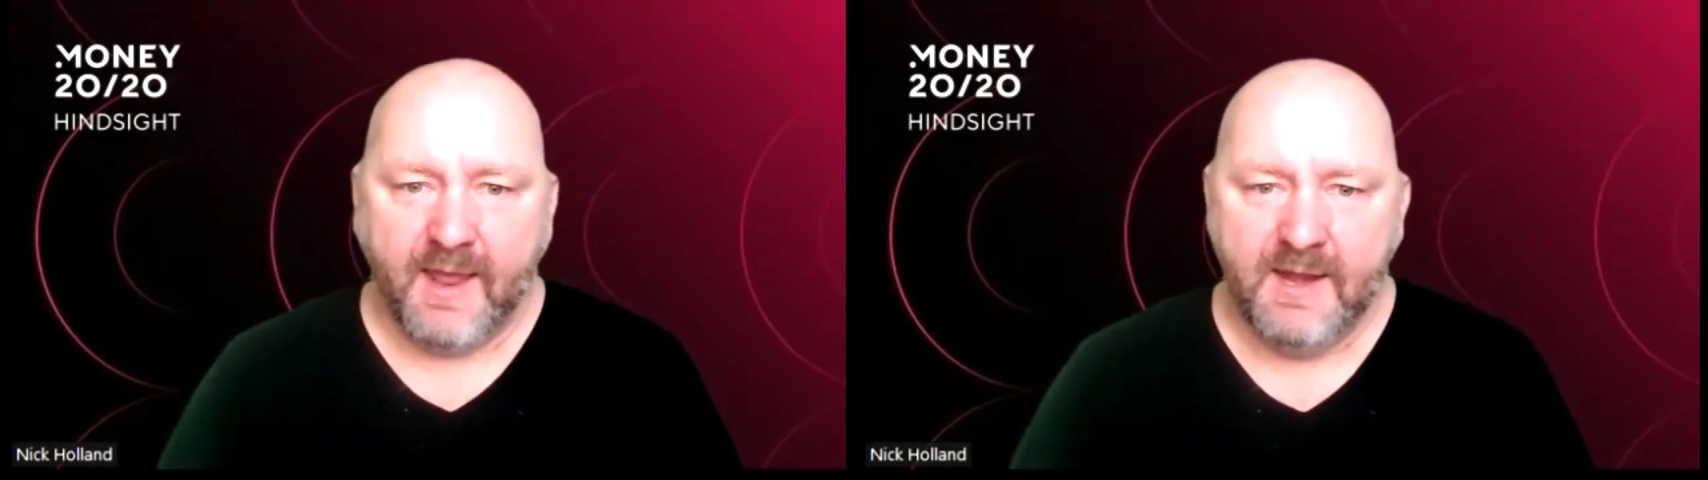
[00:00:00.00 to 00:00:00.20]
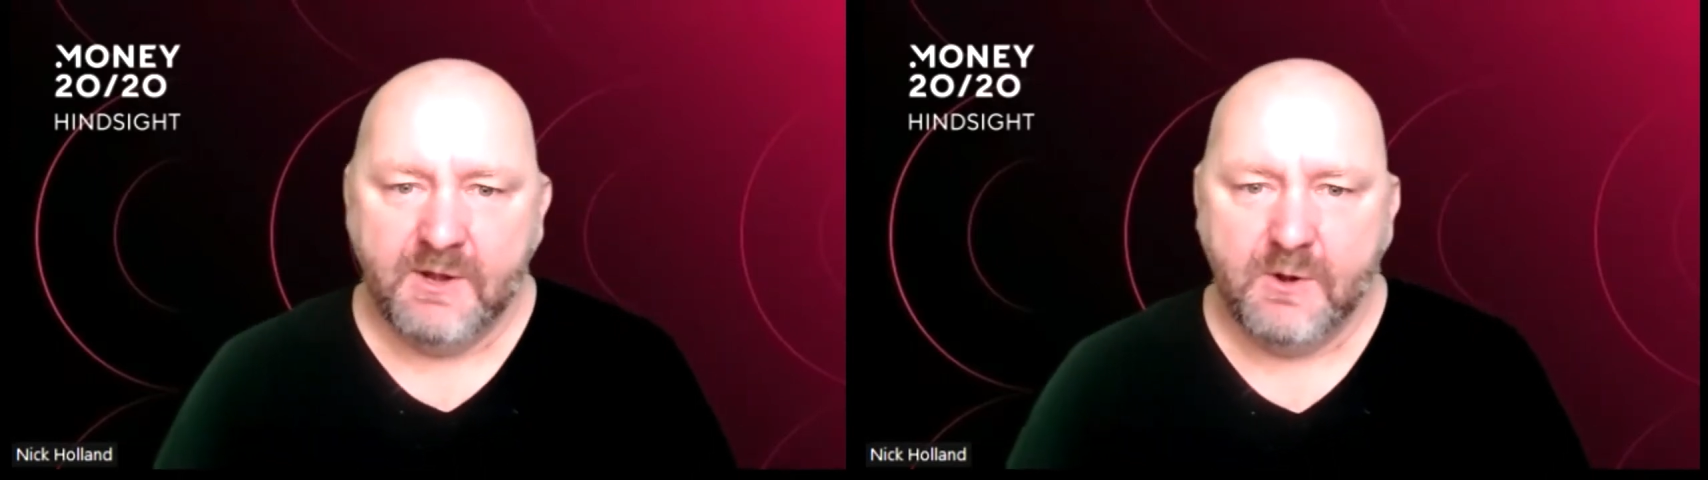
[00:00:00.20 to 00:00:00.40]

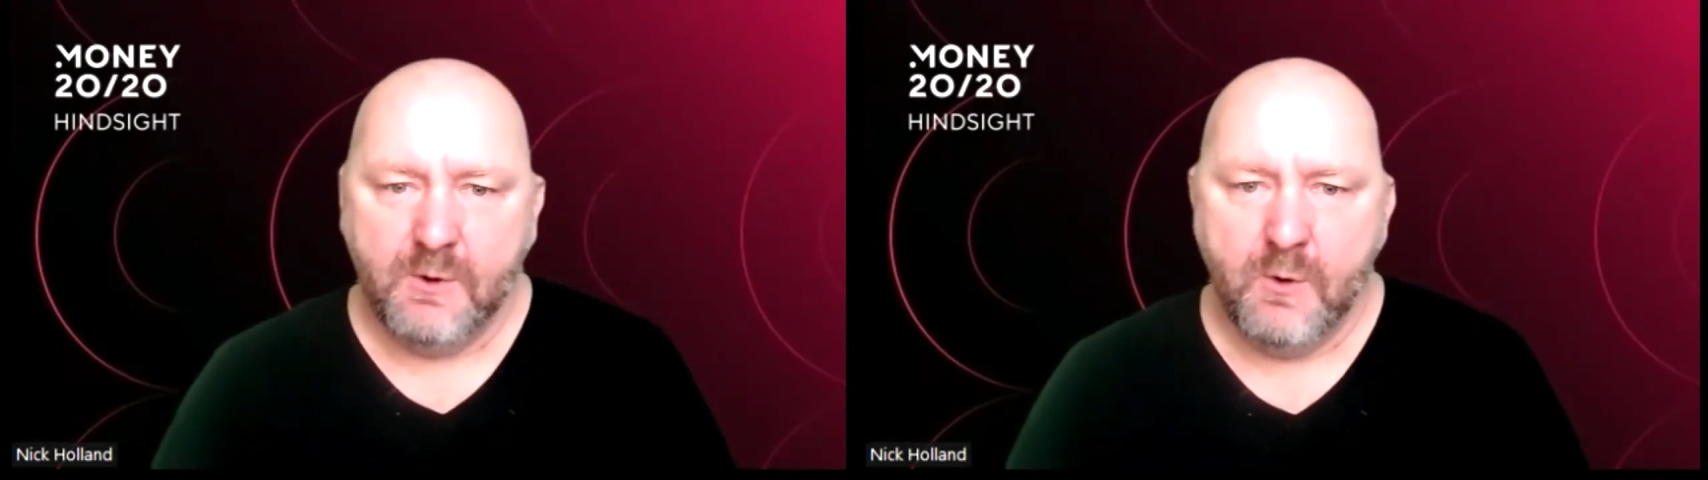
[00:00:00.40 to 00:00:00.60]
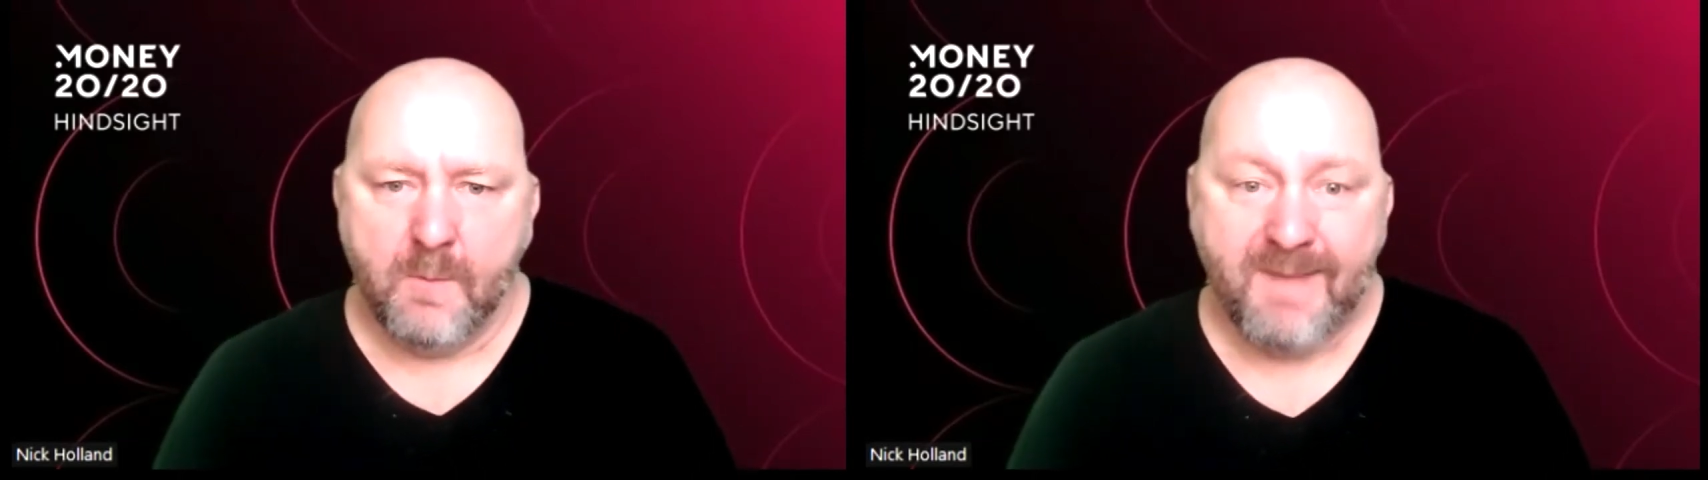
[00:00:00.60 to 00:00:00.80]
a
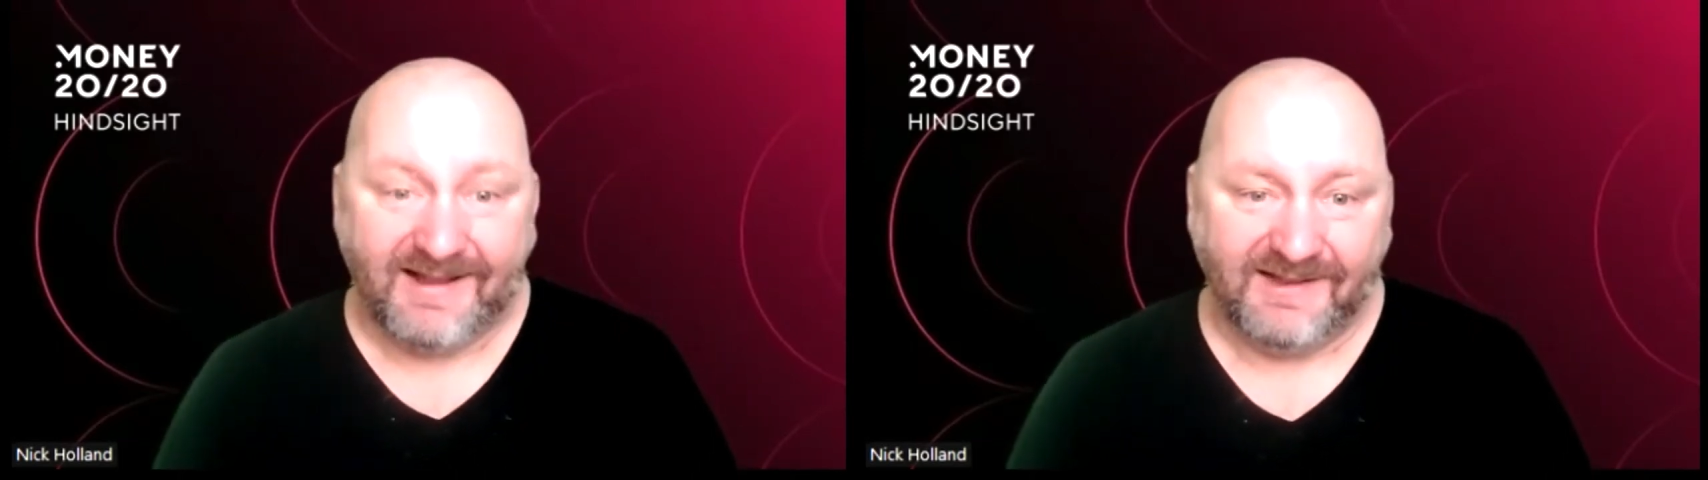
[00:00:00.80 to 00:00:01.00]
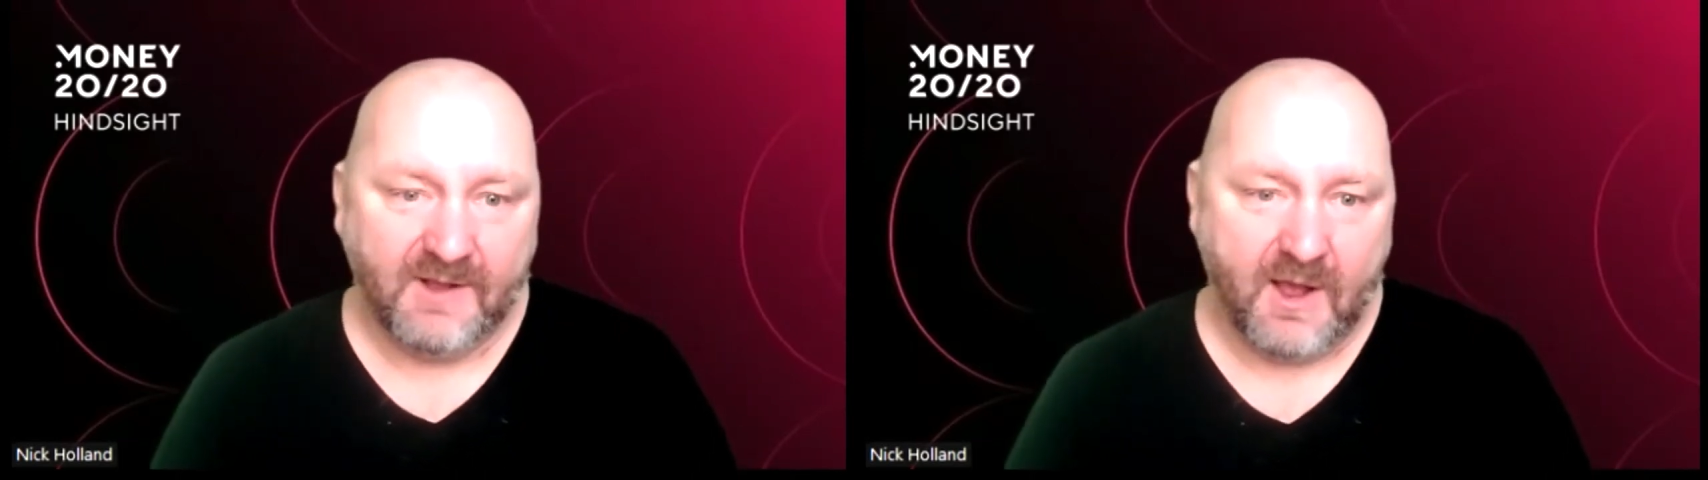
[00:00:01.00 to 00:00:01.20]
new
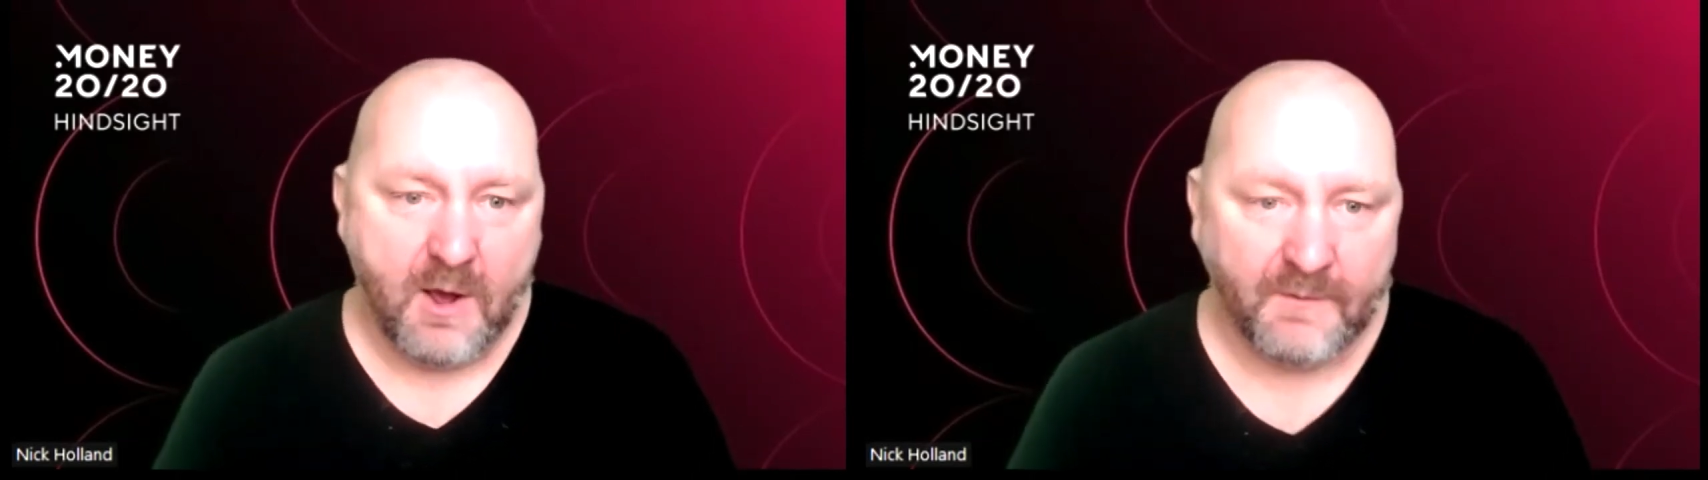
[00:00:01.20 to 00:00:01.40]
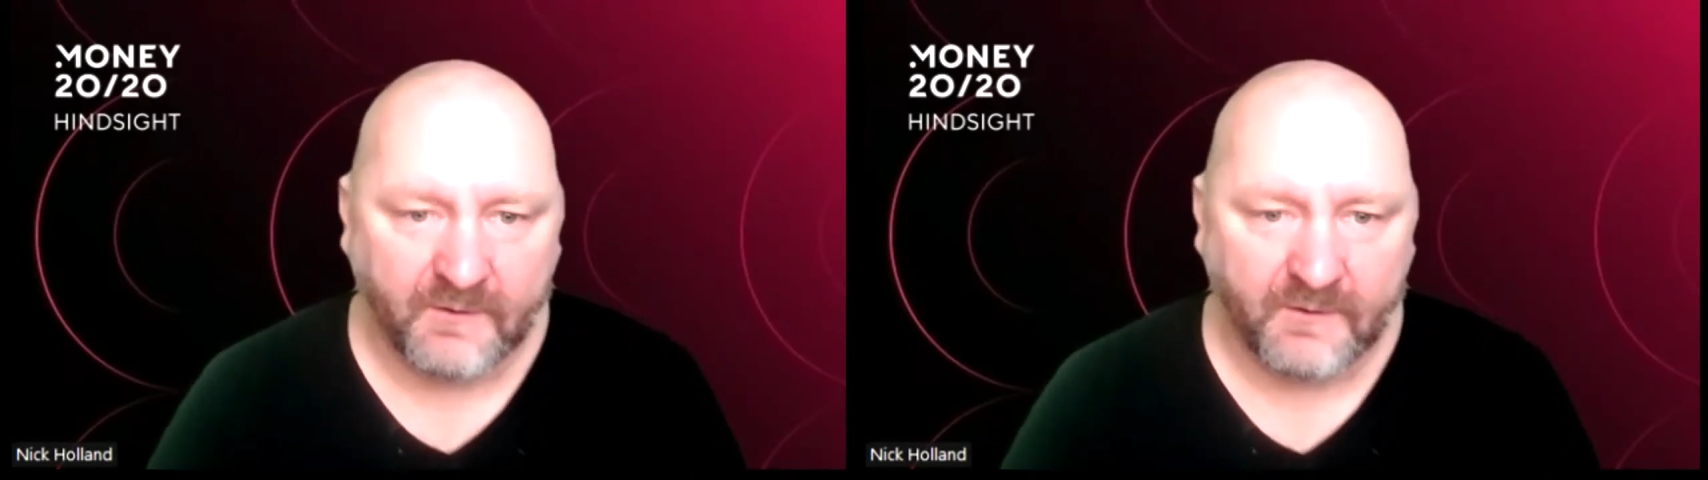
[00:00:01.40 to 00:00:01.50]
metal card